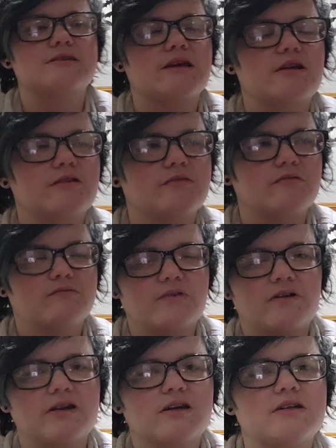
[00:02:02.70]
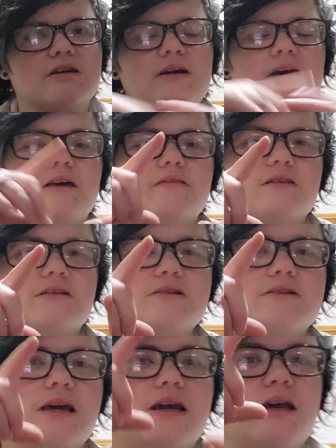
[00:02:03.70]
They are very good. And then
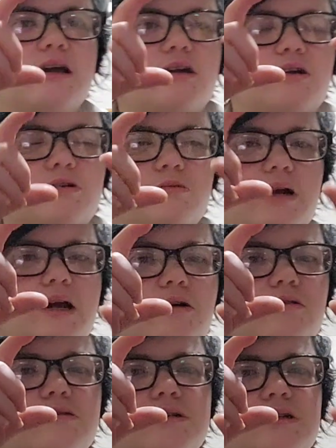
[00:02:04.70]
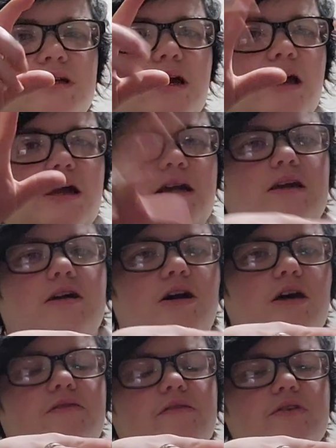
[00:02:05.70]
there's a crown hanging
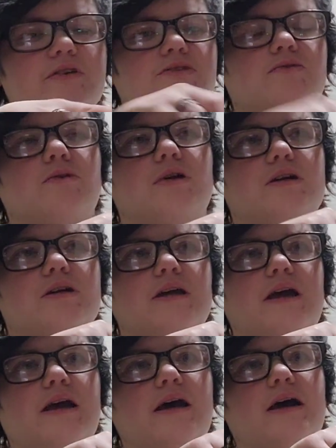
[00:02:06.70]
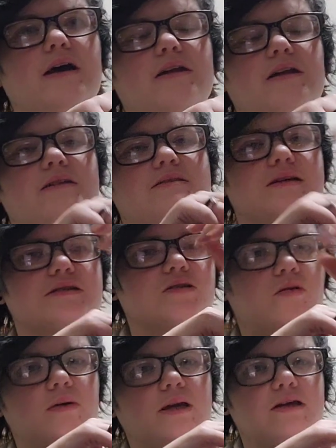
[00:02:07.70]
off of the sword and it says
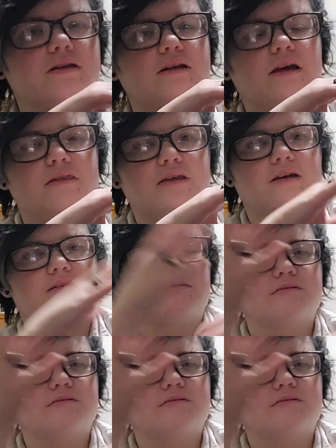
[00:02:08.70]
queen and then